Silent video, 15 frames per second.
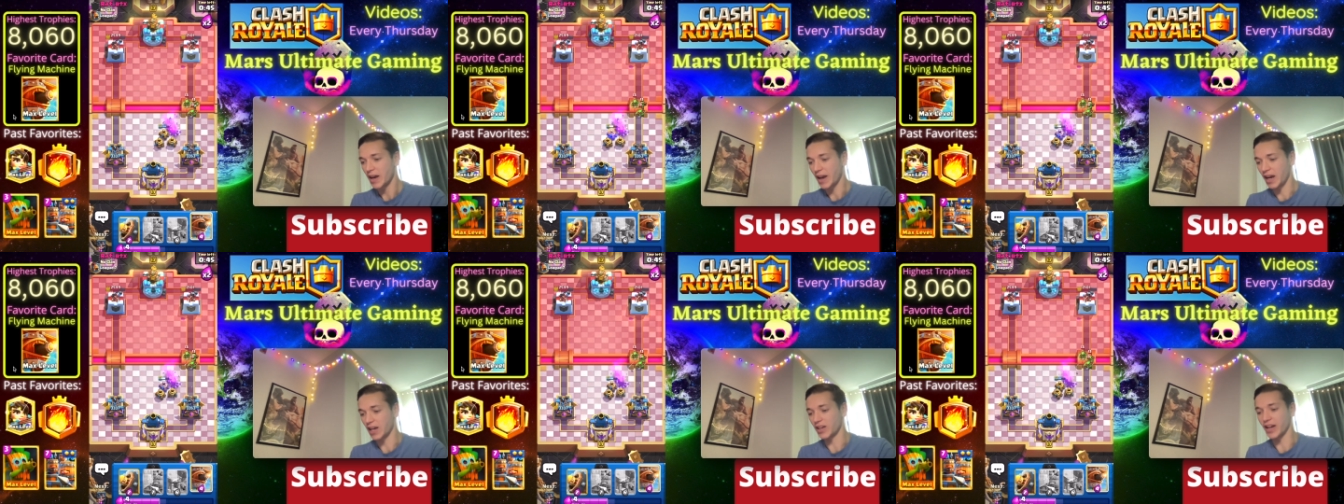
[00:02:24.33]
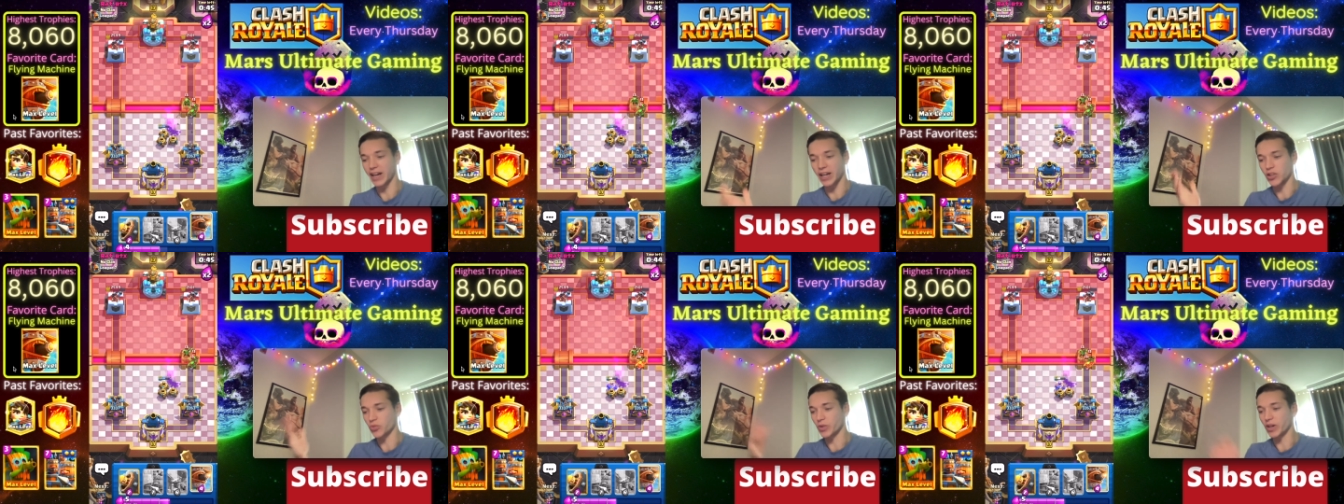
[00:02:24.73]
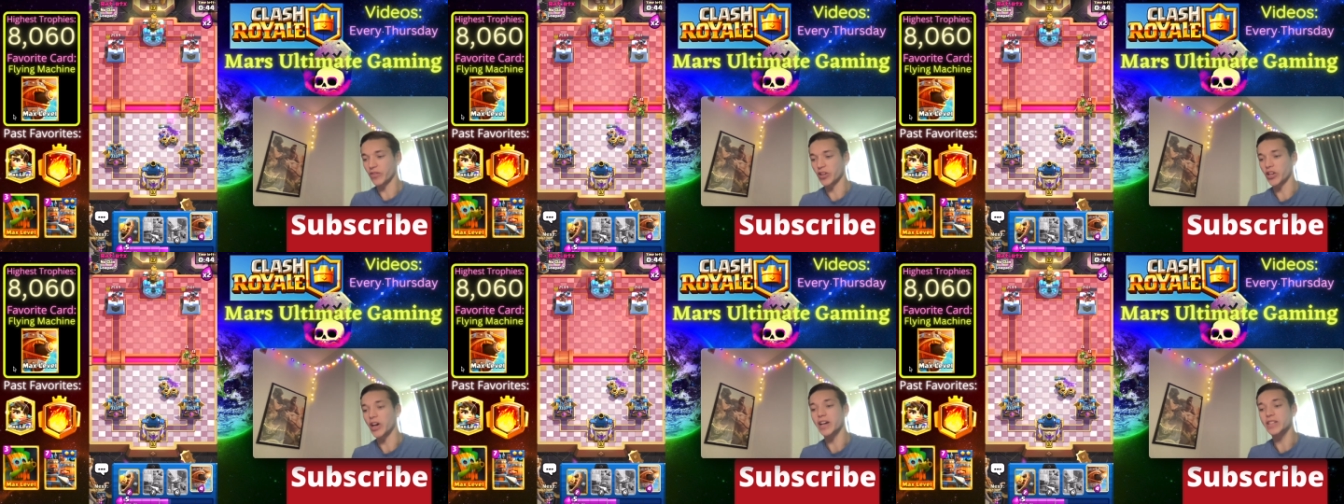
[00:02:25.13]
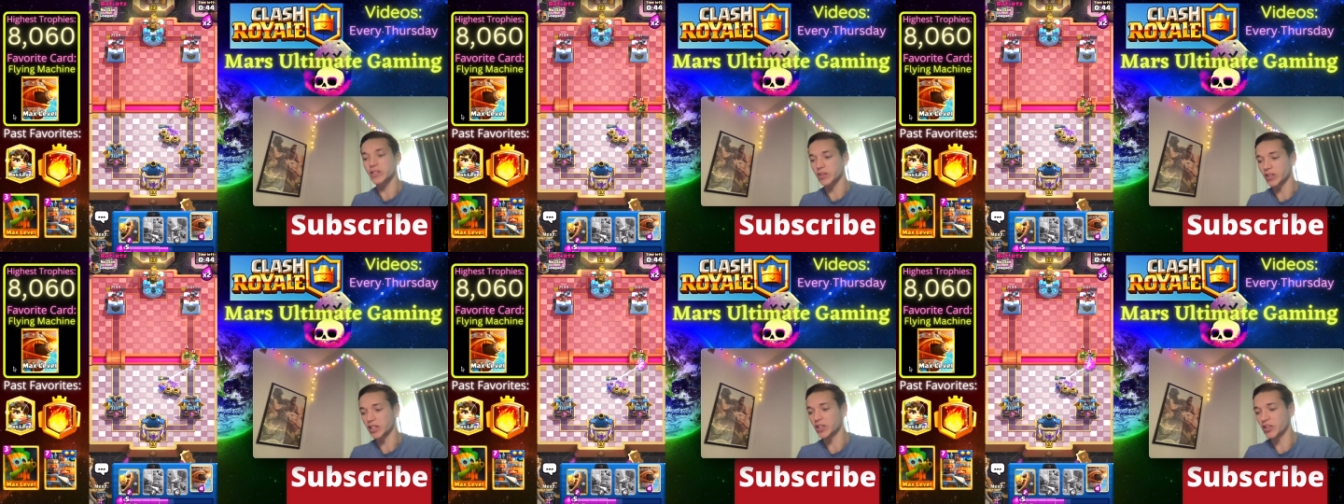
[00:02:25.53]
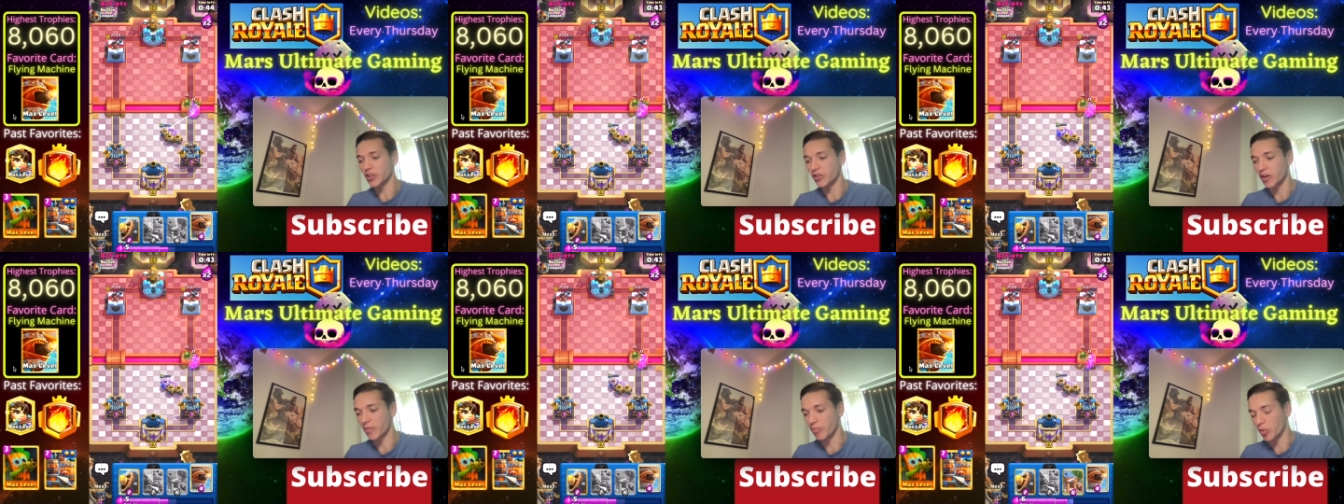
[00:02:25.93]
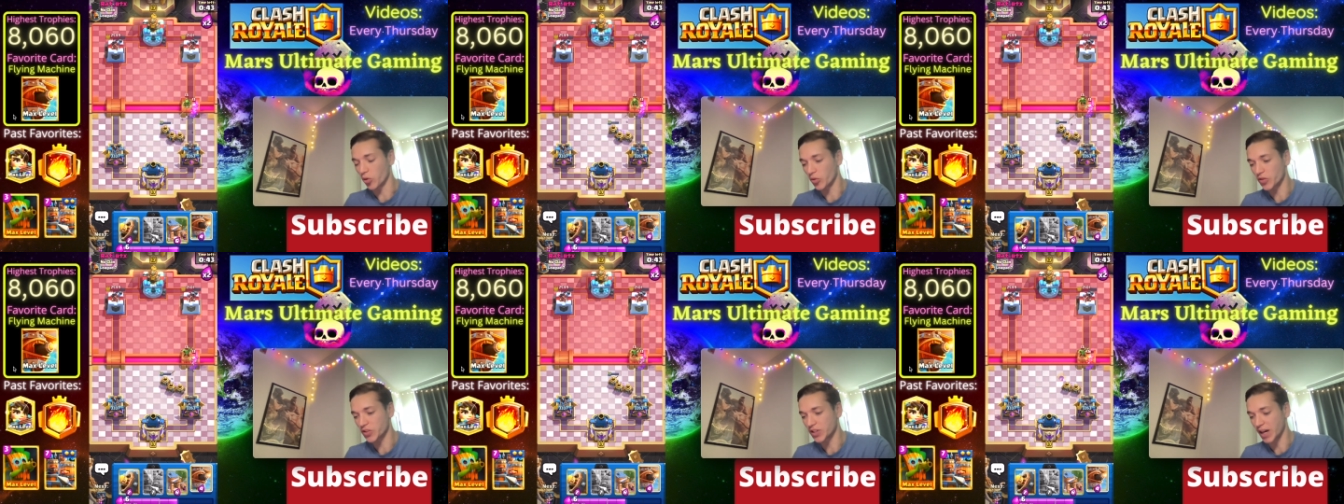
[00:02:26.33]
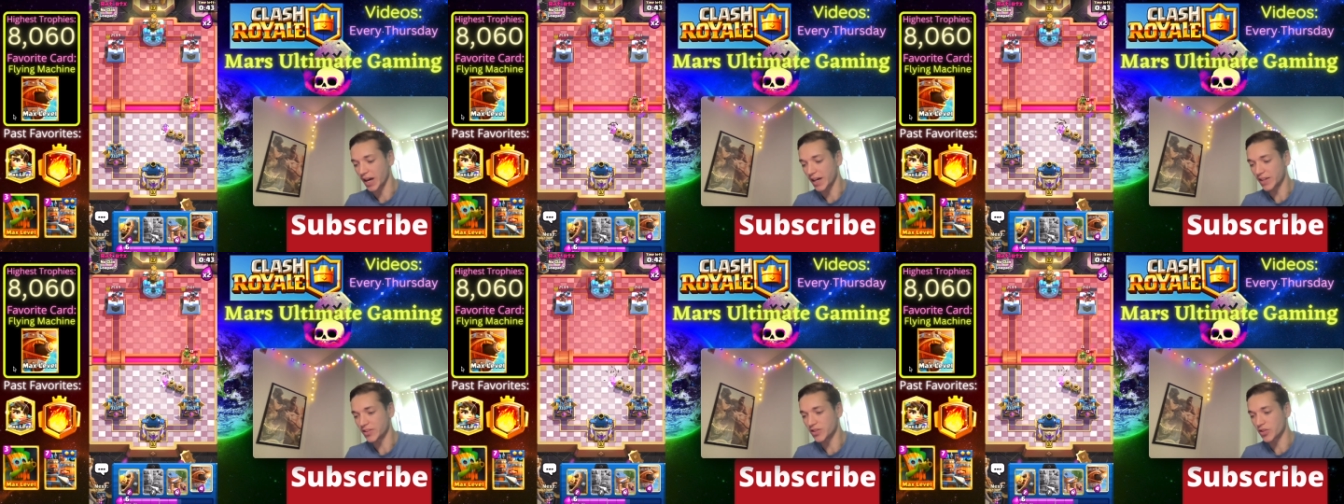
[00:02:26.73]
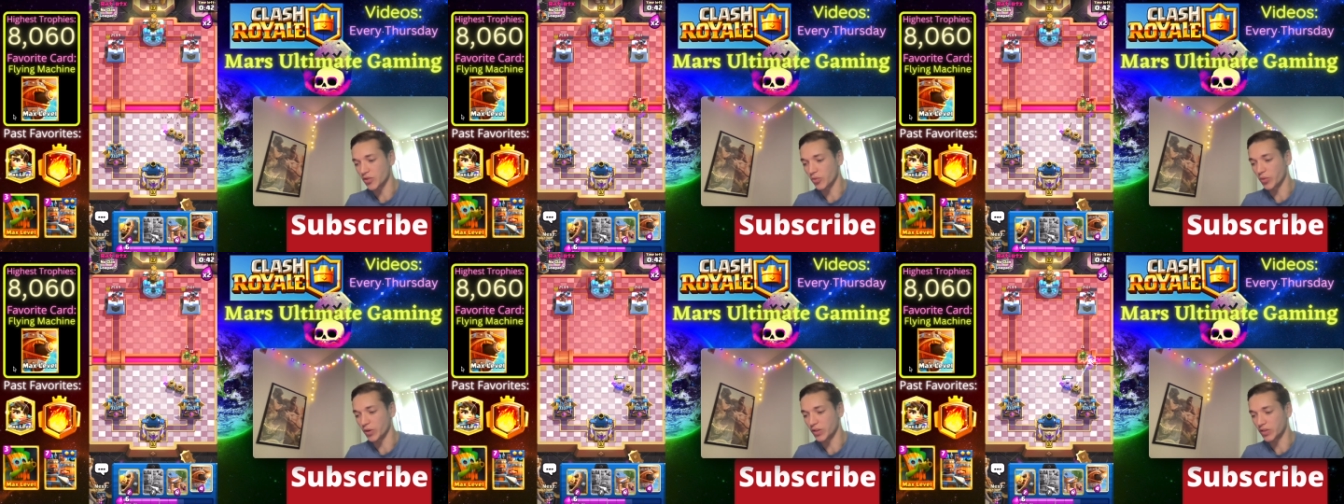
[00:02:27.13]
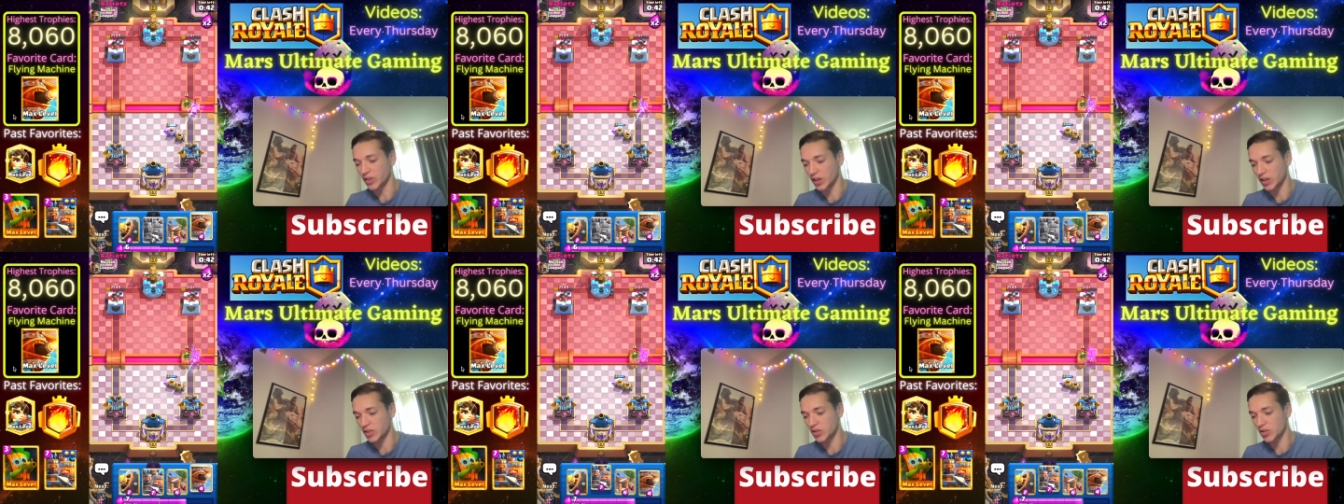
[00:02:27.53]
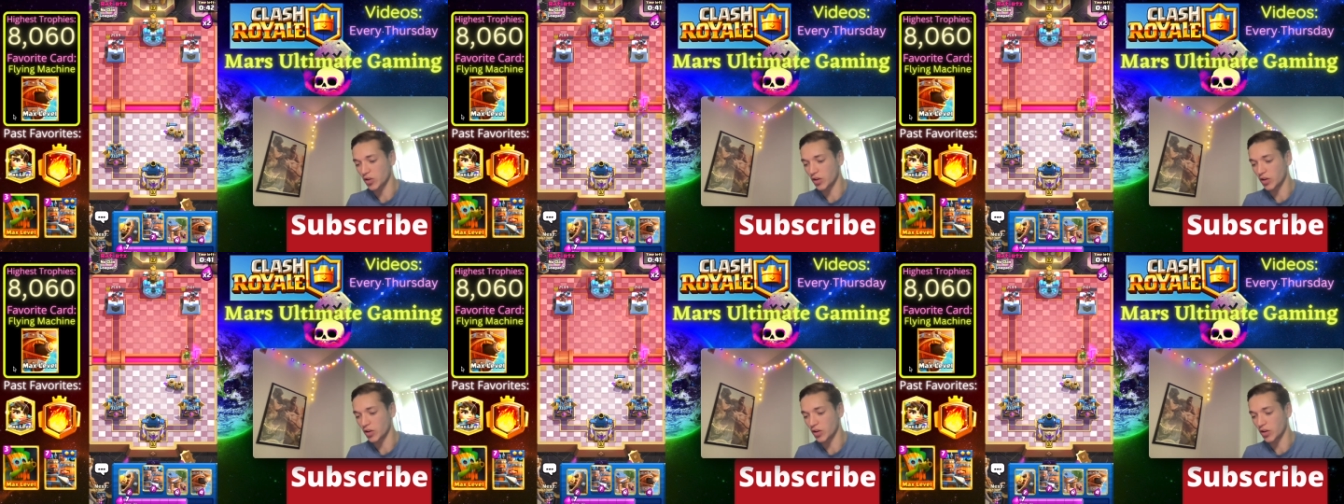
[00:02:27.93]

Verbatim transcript: And yeah, guys, we have a nice lead here on both sides with this